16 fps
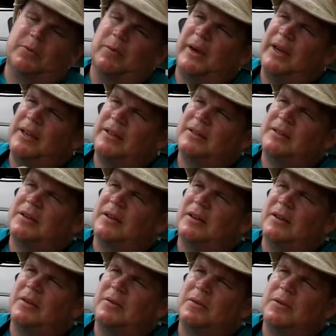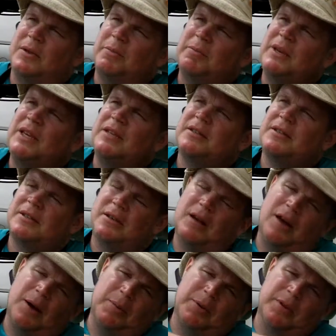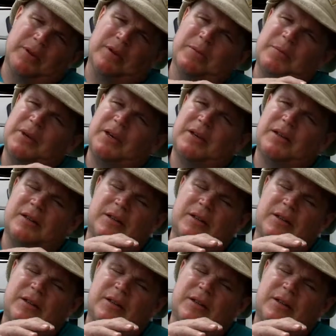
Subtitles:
raise the meats up a little bit,